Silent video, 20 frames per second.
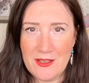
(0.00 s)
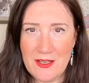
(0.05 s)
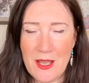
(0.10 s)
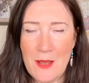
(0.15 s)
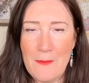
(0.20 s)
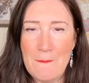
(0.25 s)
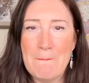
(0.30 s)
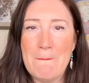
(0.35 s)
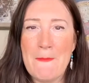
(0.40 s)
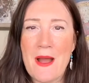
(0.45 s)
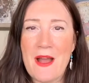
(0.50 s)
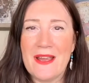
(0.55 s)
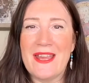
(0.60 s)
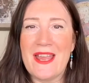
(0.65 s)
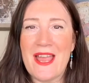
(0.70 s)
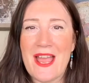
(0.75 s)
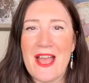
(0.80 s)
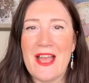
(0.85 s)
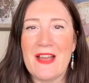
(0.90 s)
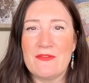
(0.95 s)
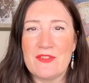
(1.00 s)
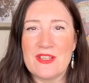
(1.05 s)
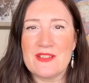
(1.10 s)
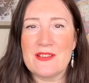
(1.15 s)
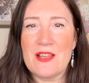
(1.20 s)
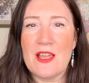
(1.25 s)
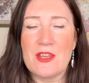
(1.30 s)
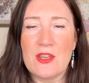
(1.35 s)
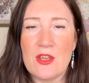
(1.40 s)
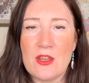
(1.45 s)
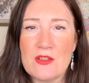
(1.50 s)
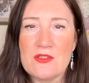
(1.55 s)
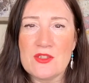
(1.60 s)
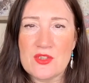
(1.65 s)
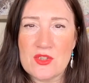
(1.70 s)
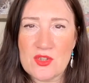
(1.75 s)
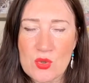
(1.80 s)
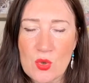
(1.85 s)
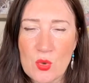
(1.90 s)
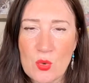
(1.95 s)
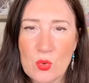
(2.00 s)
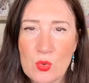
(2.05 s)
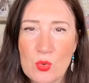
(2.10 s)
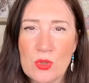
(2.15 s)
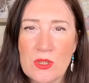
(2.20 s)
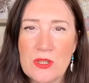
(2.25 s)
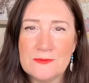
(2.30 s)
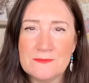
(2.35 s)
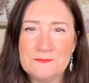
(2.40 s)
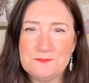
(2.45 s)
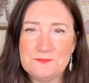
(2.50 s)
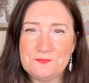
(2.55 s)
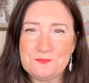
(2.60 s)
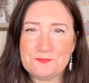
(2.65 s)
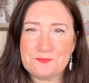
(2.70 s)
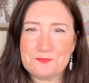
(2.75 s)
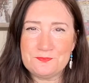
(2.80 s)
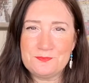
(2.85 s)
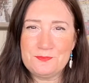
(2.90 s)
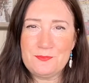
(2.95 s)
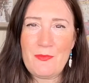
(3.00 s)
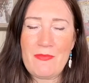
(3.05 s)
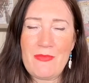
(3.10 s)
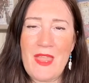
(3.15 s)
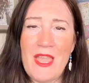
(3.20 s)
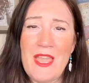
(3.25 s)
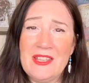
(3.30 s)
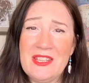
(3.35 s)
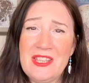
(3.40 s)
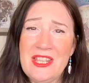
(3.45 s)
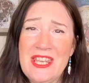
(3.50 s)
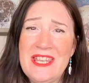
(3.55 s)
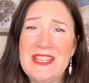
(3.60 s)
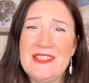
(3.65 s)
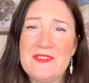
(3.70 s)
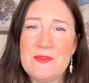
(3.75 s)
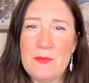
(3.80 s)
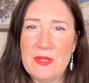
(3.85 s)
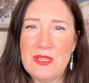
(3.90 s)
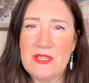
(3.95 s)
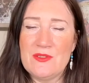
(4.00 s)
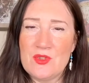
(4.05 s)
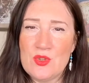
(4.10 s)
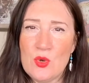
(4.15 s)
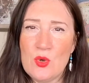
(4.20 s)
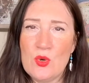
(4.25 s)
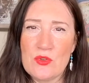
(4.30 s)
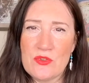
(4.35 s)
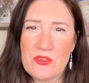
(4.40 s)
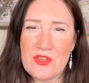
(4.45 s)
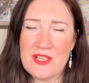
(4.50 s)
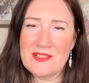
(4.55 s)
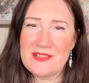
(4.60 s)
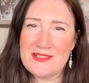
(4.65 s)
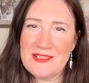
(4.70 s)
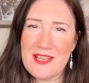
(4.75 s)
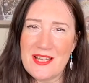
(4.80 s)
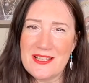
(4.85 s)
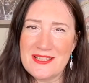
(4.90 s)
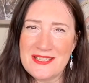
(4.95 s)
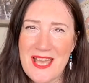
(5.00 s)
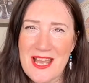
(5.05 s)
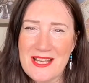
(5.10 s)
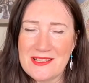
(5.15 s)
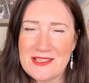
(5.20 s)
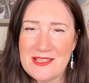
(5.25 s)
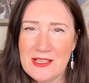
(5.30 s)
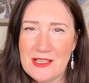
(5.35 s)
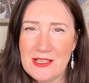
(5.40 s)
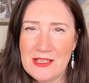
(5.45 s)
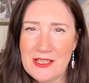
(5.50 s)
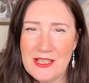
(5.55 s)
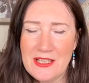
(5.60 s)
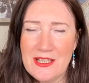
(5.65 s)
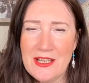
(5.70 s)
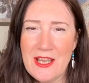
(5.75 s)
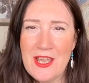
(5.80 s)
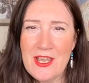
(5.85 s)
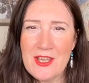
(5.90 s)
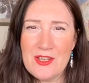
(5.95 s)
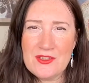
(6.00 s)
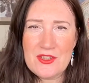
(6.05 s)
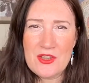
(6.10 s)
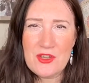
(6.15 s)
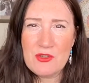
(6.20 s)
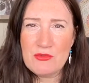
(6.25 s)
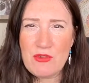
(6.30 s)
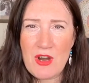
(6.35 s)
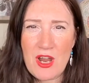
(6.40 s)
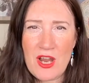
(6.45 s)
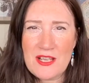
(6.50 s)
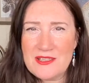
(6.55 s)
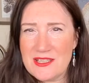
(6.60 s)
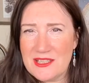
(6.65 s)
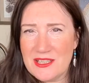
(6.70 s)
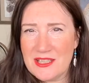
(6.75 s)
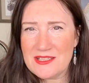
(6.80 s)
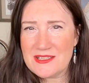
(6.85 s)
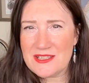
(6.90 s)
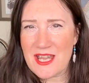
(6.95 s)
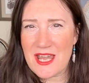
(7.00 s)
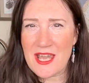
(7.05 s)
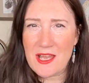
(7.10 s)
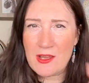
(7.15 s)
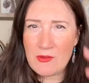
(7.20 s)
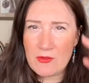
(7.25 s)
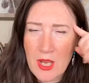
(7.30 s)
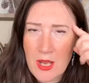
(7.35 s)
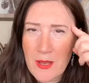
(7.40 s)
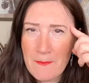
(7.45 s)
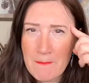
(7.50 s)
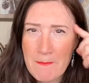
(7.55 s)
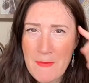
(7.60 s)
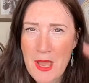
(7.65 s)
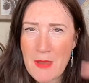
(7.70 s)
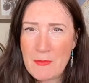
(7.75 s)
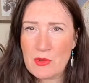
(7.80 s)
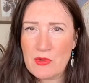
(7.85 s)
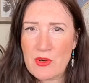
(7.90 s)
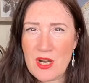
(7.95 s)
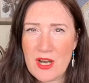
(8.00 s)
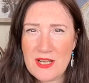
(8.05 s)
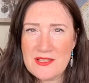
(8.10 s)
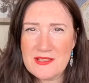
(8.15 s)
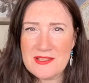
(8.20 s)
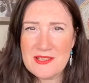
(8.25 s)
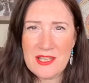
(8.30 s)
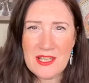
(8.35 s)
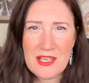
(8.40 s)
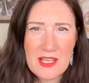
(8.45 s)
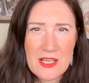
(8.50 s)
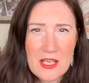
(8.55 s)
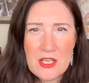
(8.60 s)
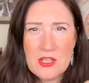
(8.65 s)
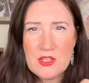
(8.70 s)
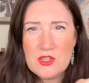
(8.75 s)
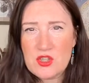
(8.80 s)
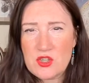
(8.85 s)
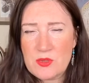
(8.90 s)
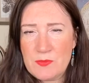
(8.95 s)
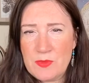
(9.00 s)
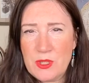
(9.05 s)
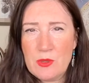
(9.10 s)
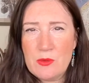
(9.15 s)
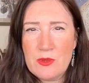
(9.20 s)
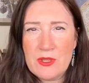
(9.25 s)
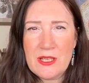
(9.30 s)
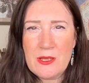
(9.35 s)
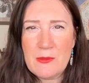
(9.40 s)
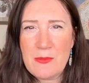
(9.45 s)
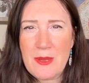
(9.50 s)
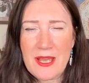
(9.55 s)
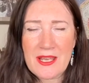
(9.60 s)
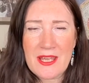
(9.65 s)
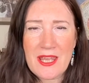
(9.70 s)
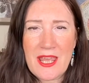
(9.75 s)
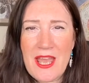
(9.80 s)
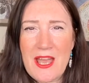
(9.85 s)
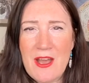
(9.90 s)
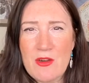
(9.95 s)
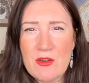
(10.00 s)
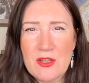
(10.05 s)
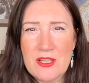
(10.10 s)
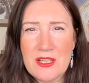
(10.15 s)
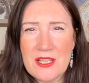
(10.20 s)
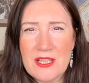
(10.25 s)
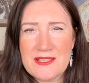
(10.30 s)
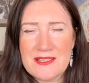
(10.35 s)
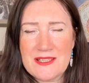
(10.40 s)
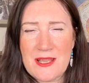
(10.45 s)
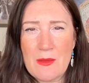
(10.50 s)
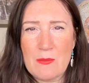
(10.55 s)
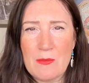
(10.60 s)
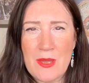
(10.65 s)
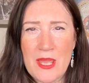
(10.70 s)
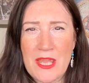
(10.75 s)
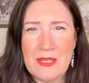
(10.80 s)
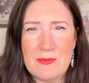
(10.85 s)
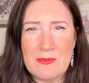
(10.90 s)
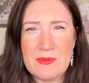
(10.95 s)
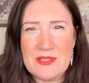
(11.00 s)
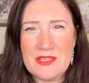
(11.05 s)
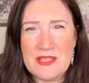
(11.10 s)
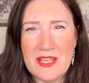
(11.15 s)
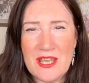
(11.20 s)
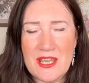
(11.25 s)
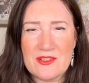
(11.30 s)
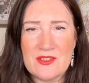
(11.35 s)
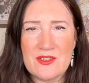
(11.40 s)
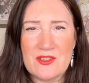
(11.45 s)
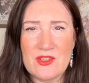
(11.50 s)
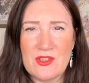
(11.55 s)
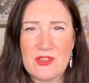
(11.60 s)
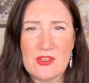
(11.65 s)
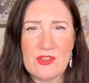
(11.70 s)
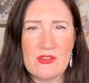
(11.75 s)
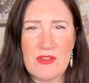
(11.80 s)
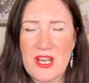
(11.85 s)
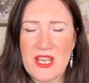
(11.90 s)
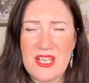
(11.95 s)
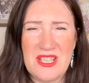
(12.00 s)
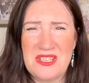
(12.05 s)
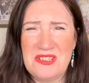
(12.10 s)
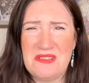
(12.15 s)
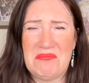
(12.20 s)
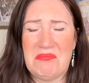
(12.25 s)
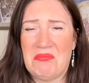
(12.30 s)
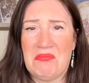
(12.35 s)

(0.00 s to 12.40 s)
I might have, it's like going to school and kids being taught things didactically, so they're writing it down, memorizing it, spewing it back out on an exam paper to get a certain grade.